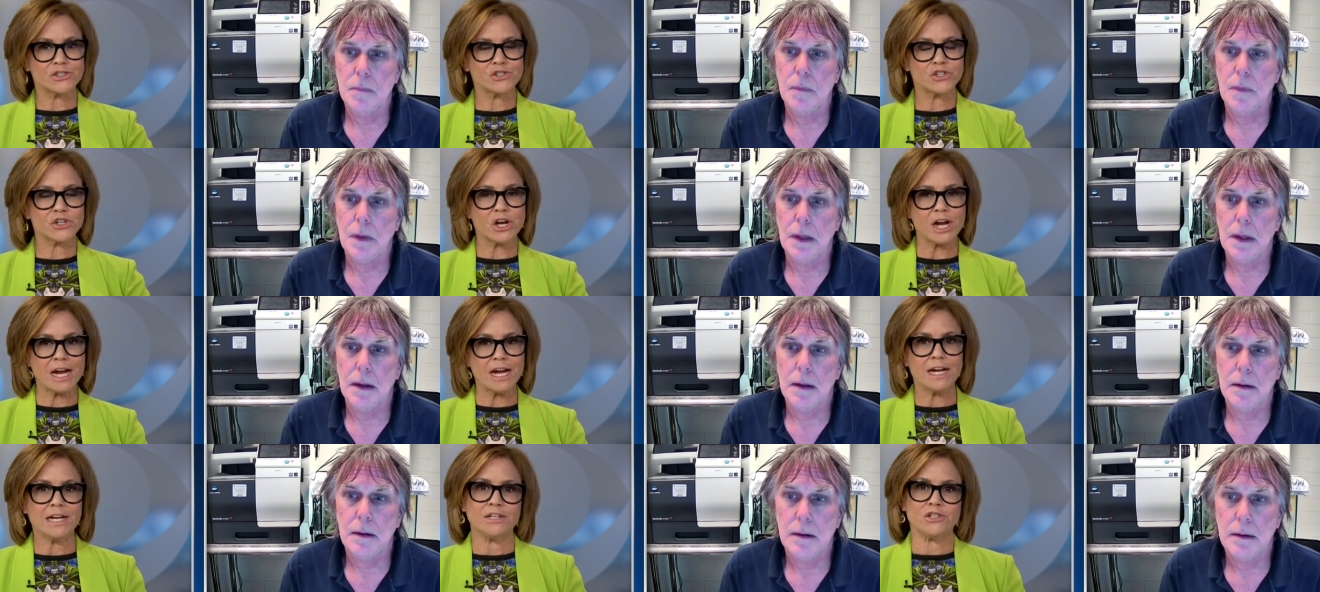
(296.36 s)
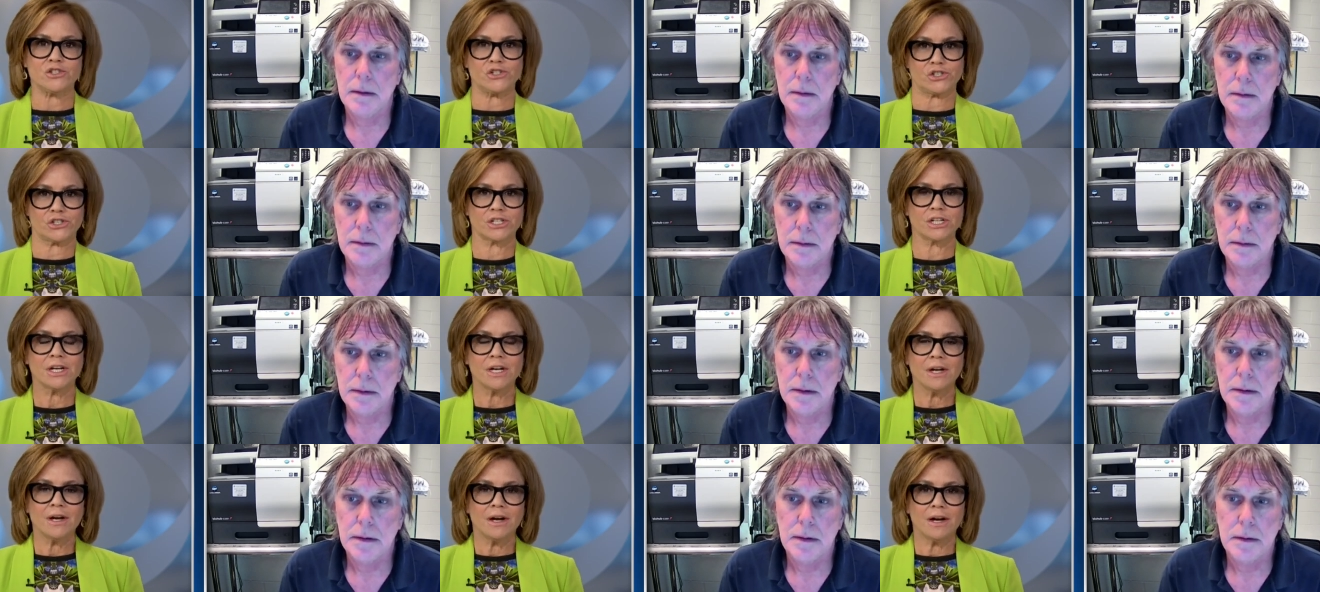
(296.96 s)

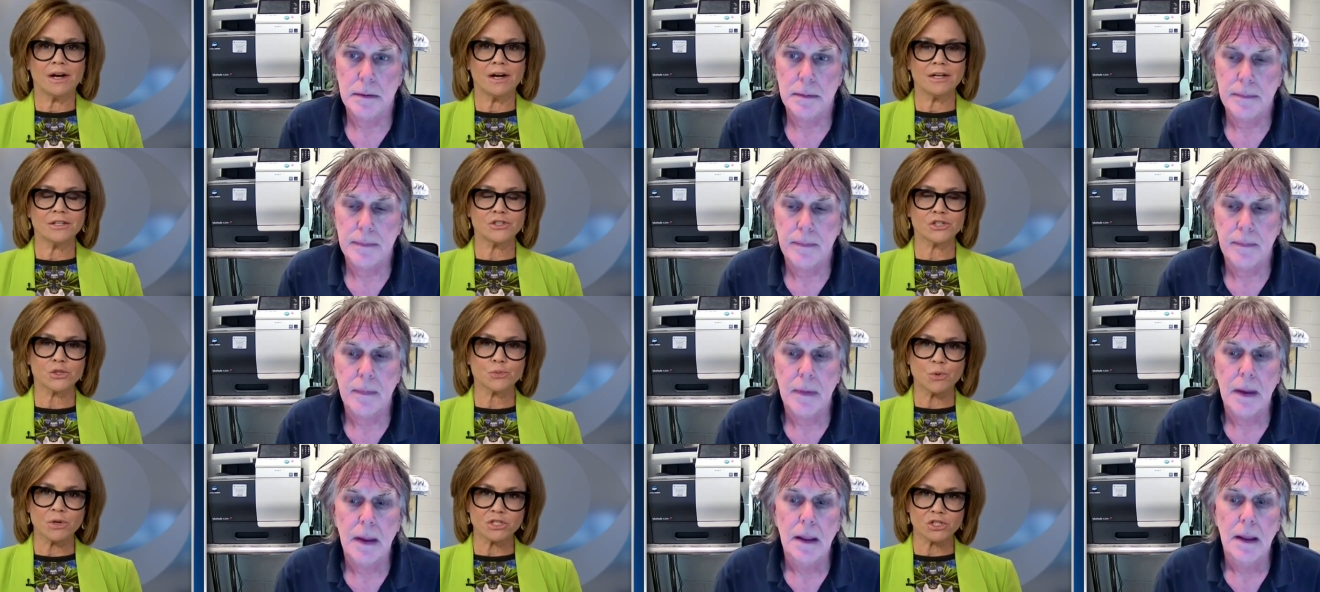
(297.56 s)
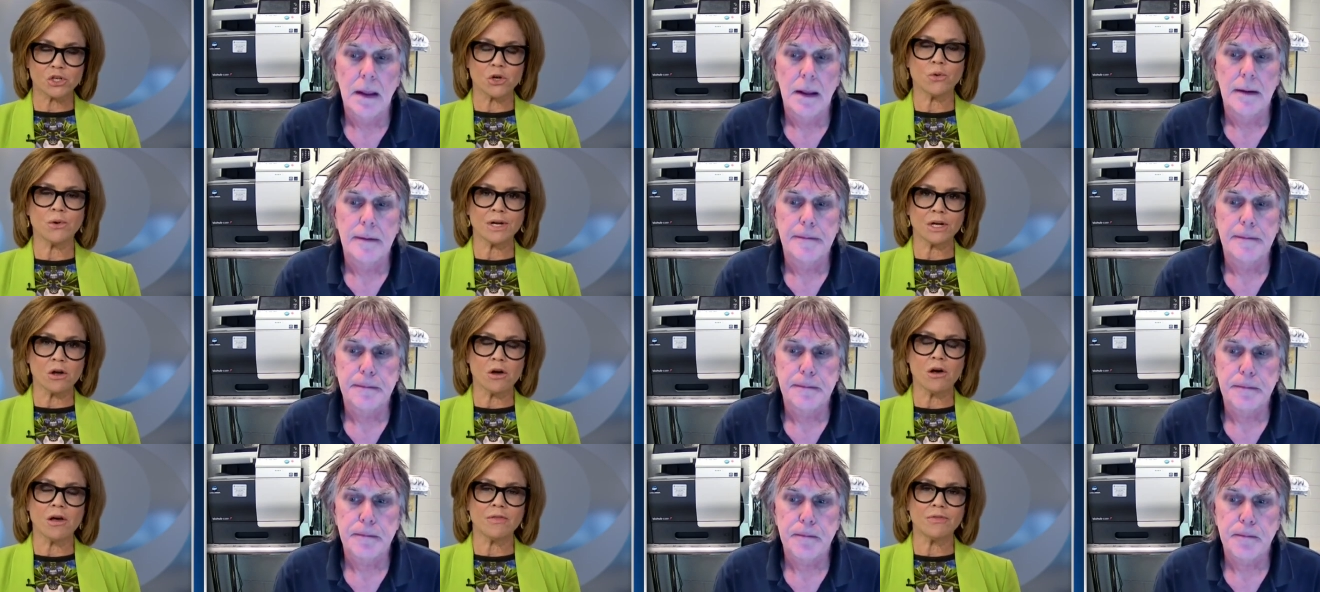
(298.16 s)
Speaker 1: changed? Uh, just what's
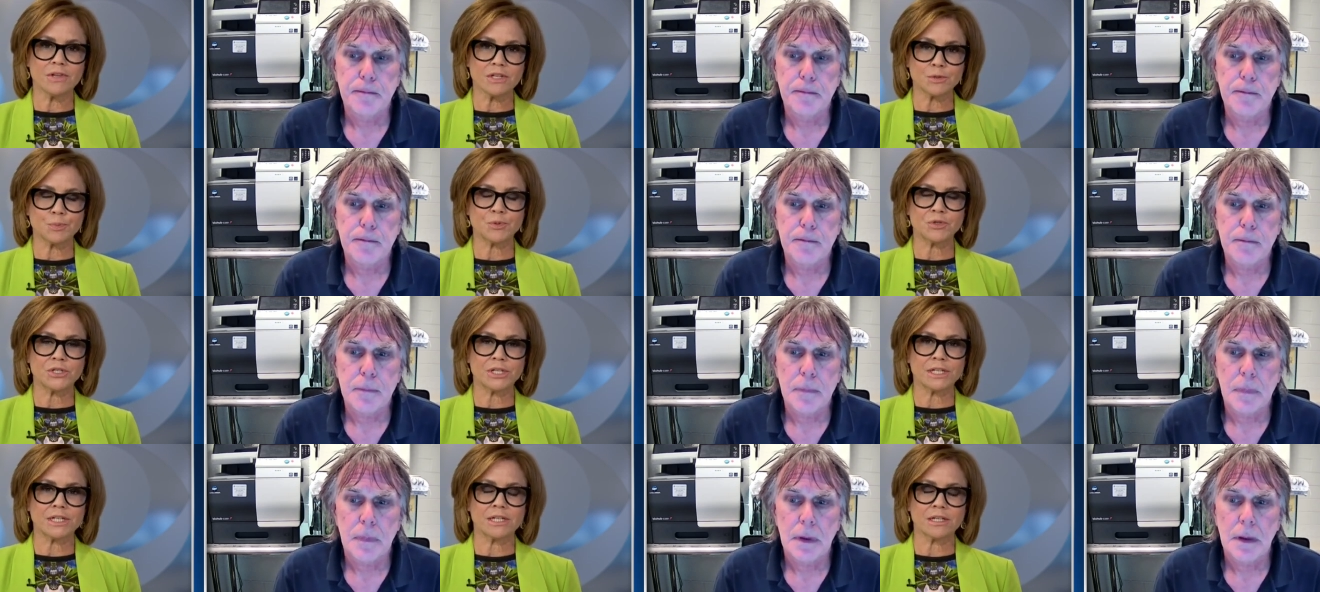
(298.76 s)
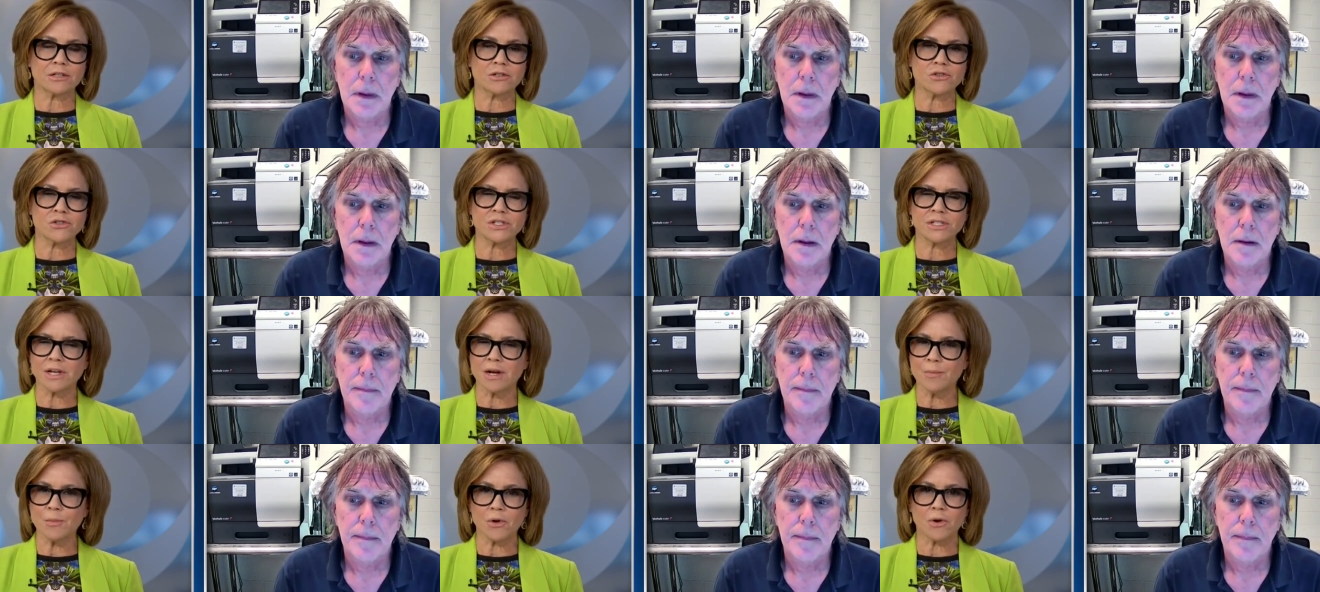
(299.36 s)
going on this particular
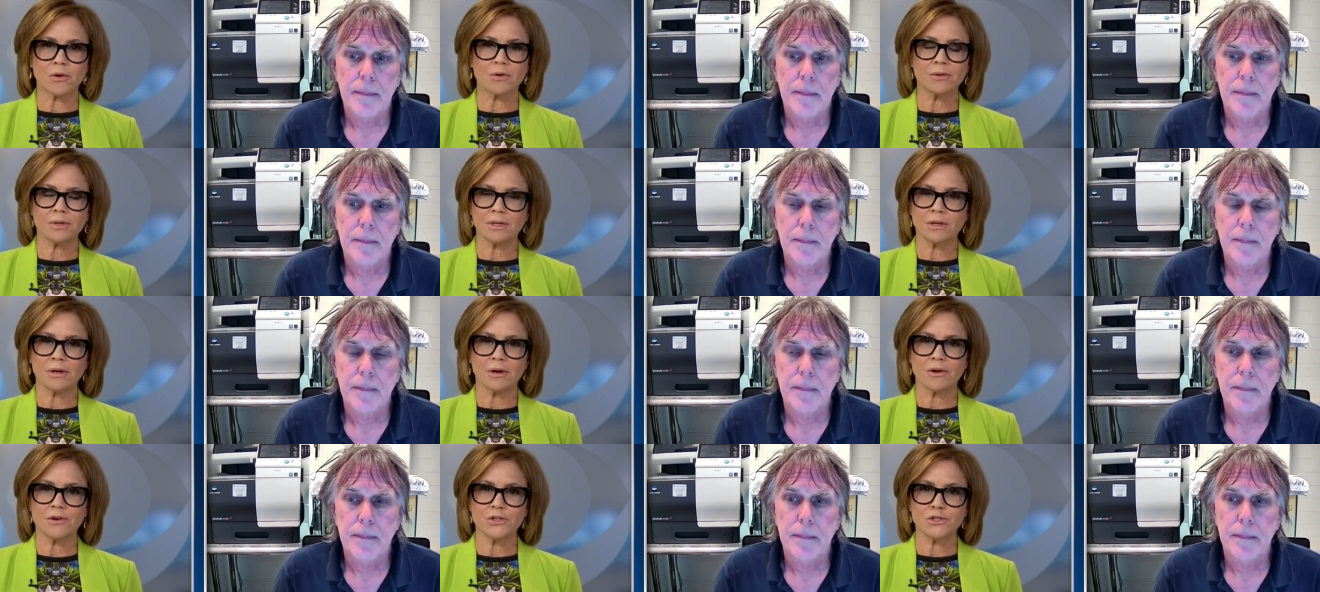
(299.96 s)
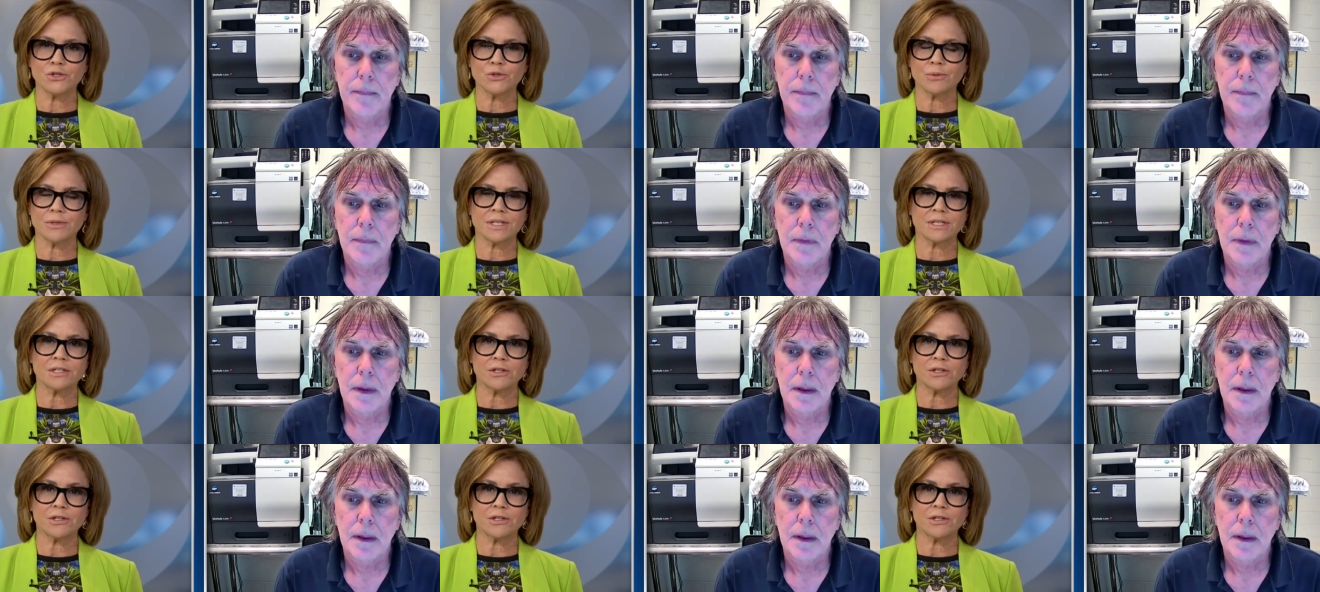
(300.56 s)
summer? Are you doing